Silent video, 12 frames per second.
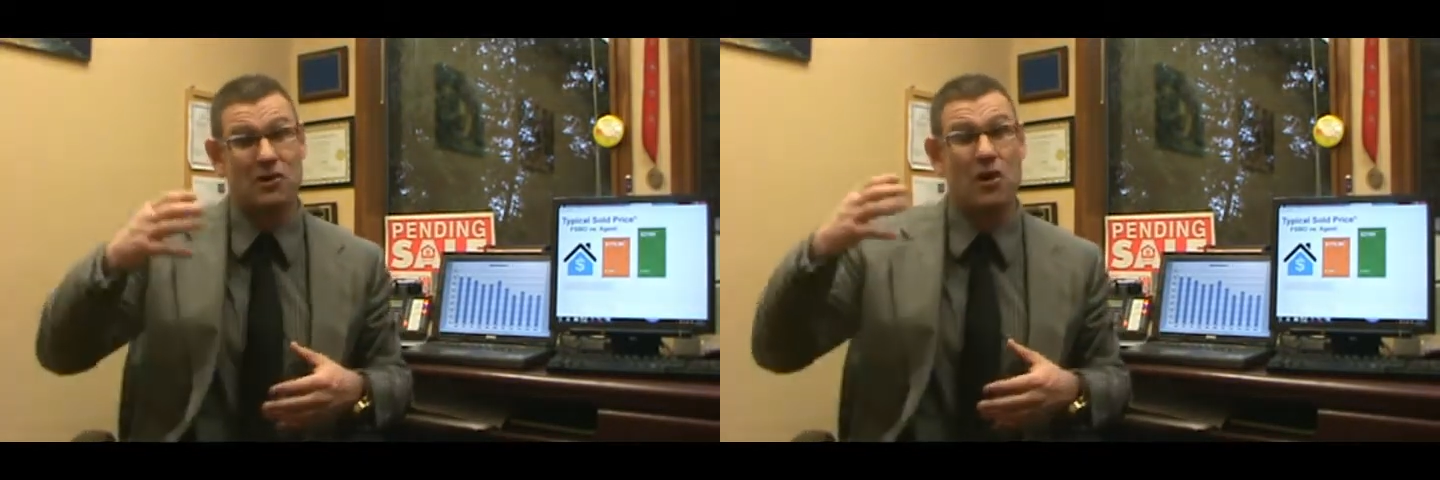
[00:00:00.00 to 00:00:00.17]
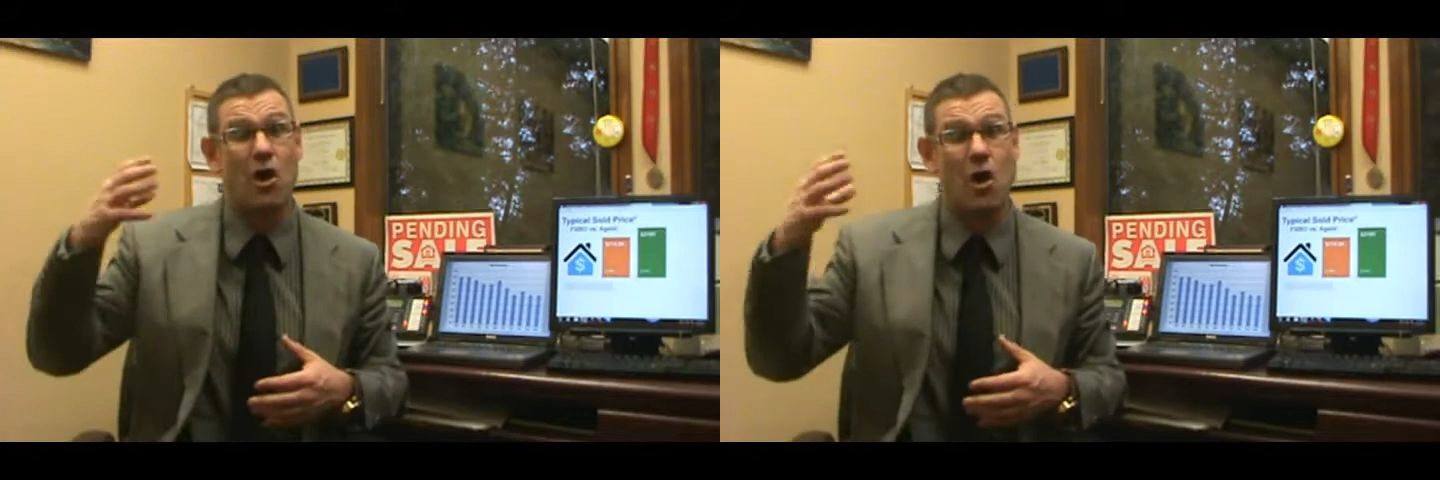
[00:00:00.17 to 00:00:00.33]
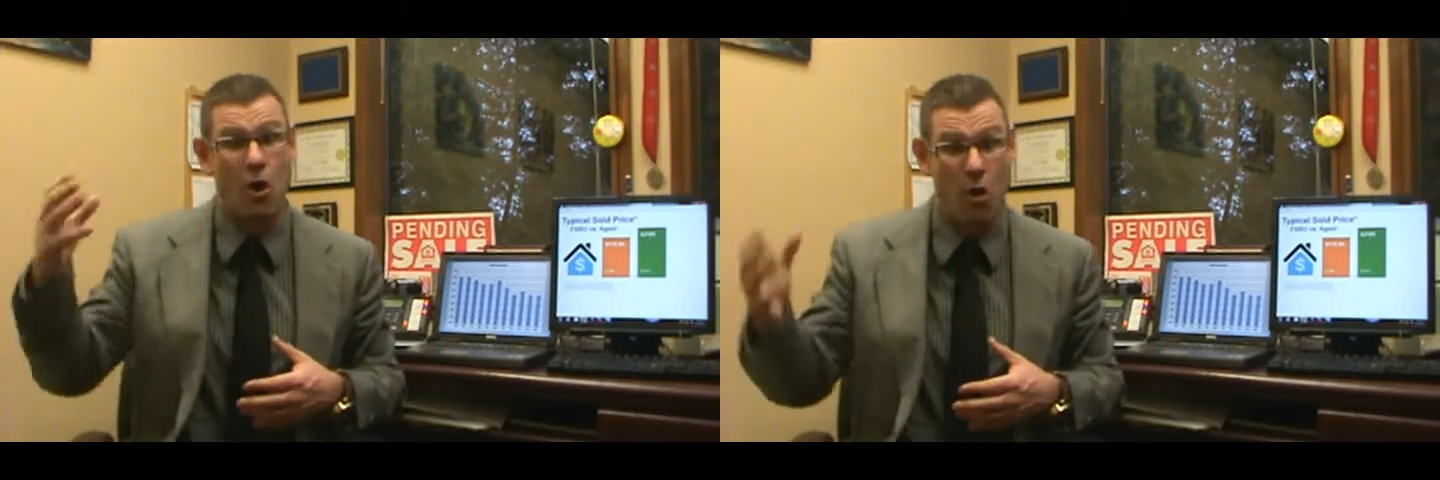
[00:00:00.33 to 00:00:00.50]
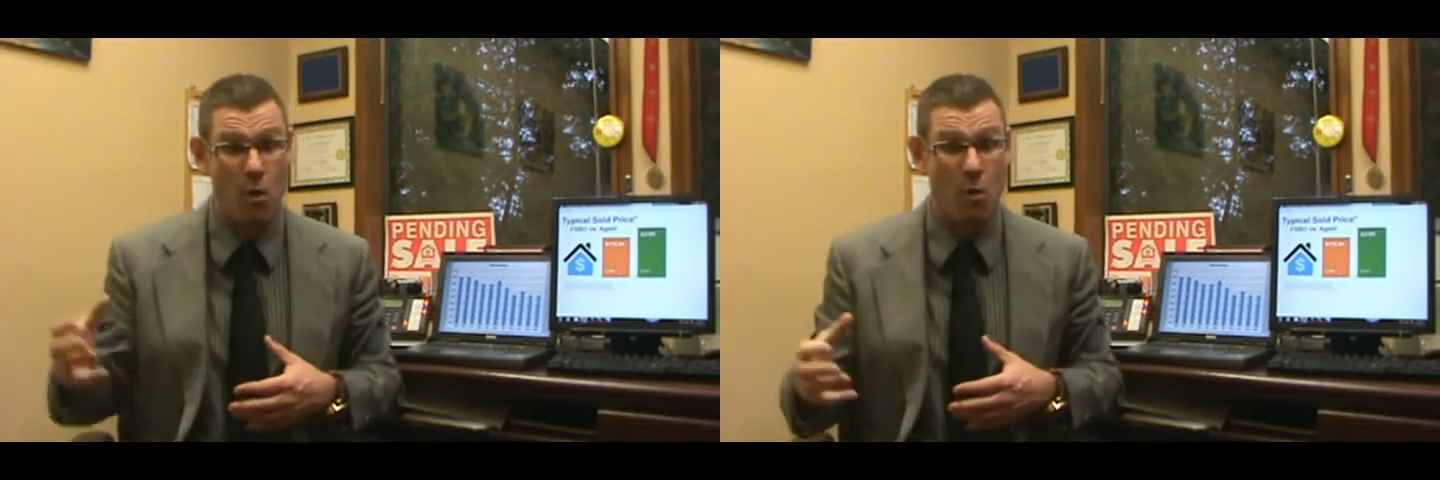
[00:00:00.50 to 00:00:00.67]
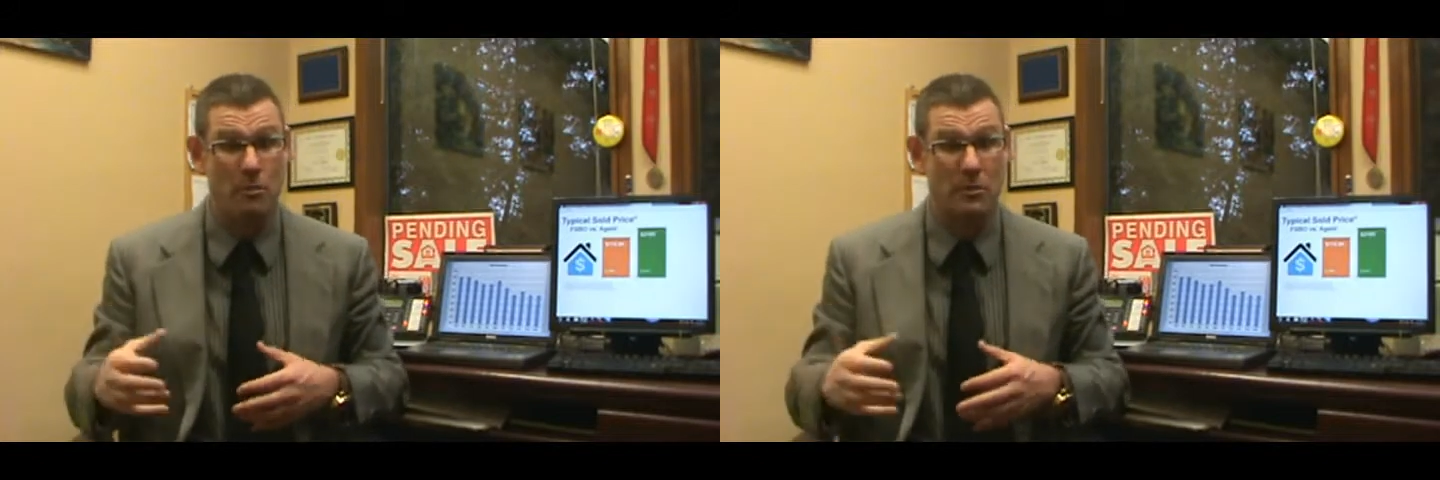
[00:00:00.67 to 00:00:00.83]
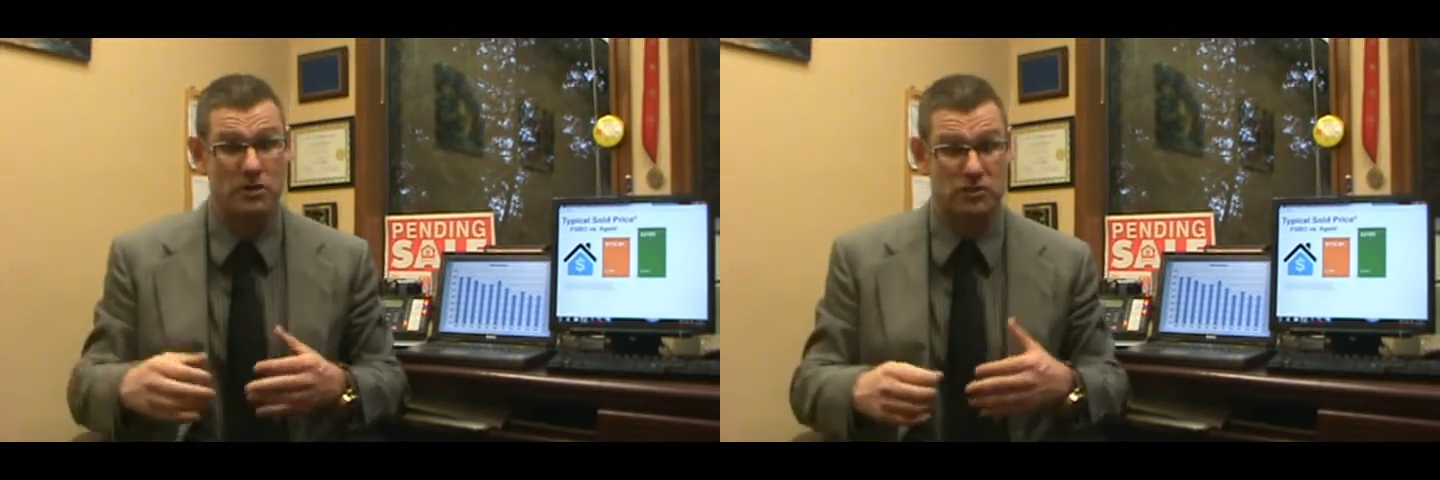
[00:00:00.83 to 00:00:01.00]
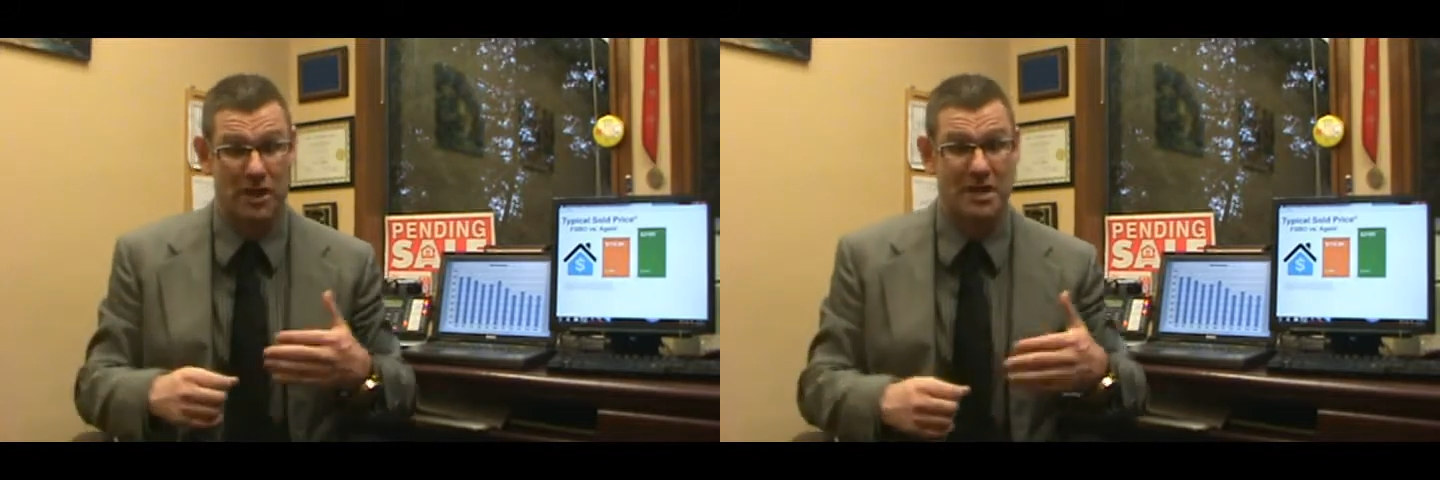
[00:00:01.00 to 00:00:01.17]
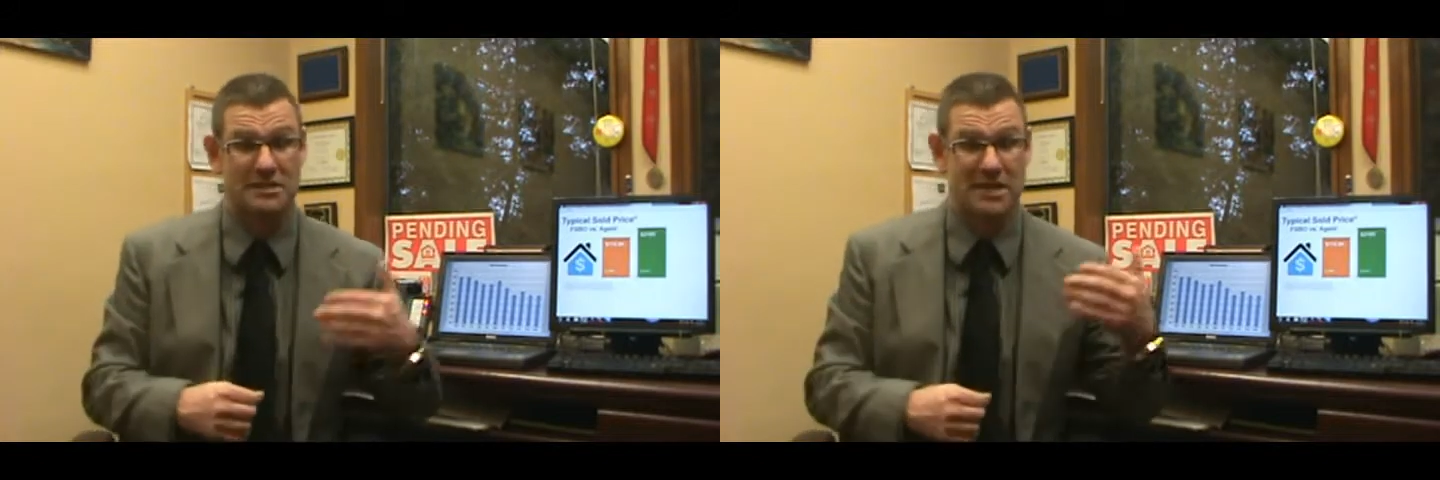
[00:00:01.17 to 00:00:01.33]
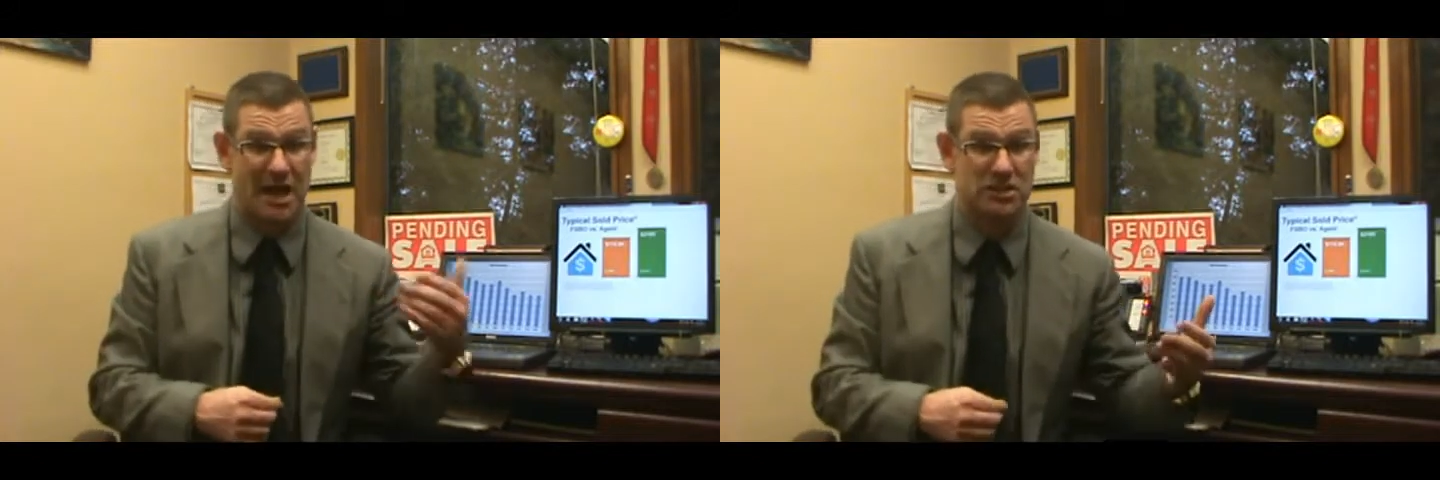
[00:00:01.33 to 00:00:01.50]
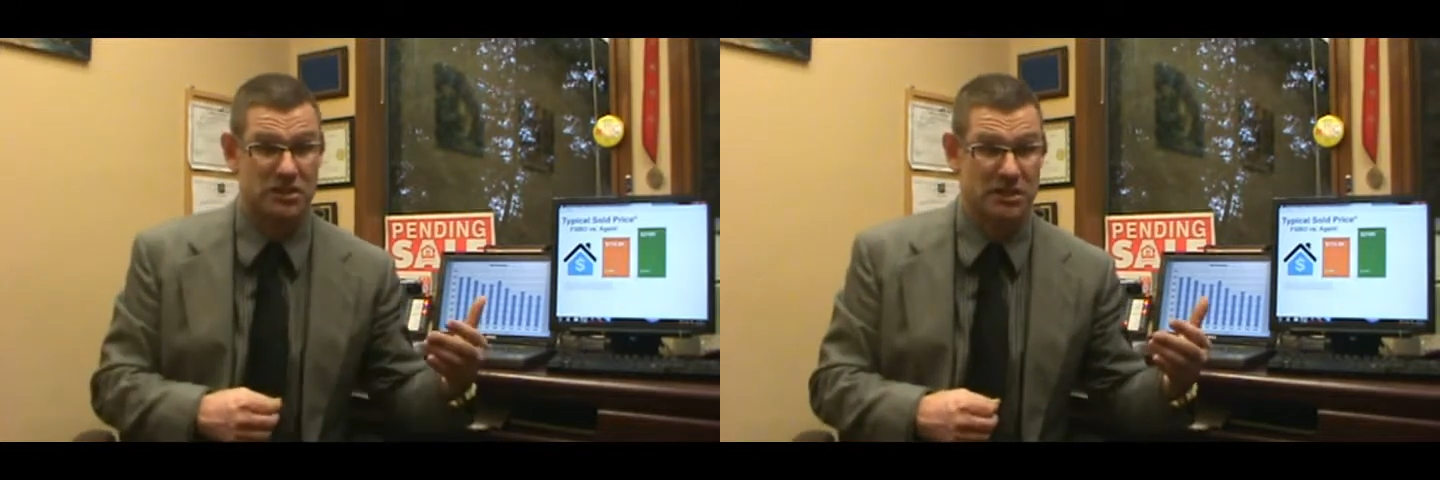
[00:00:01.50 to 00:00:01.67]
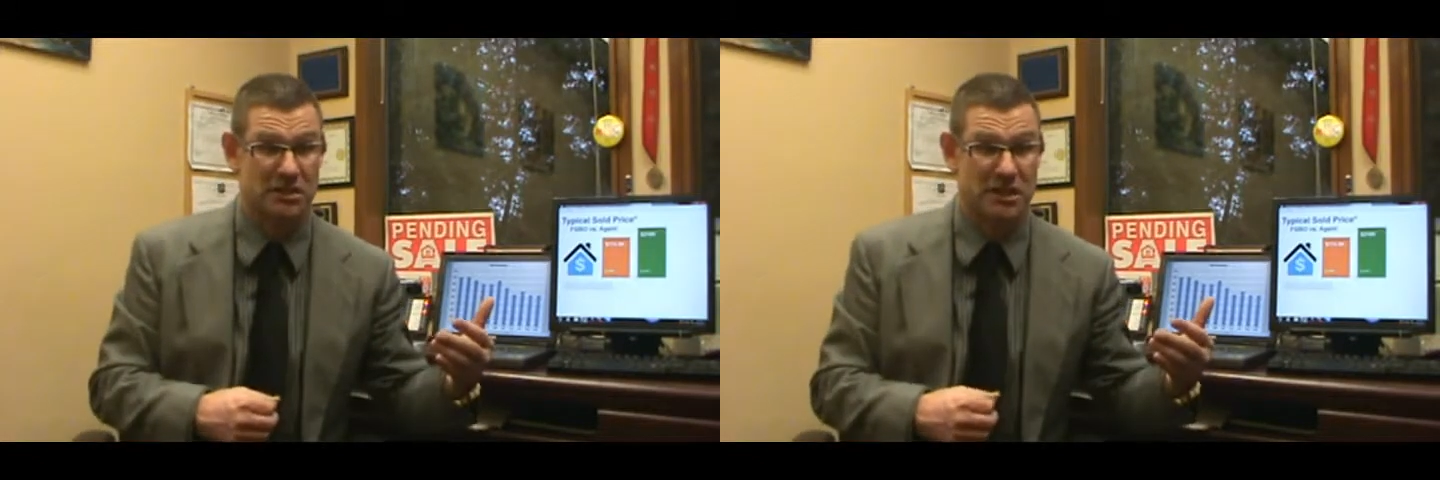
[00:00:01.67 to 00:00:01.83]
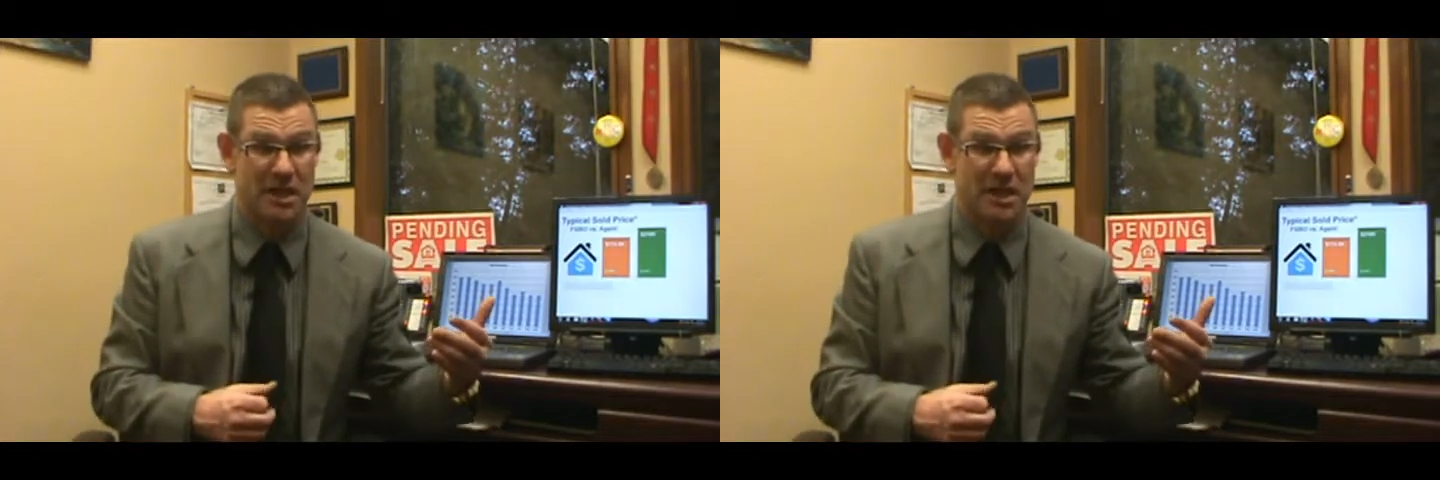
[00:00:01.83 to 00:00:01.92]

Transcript: home transaction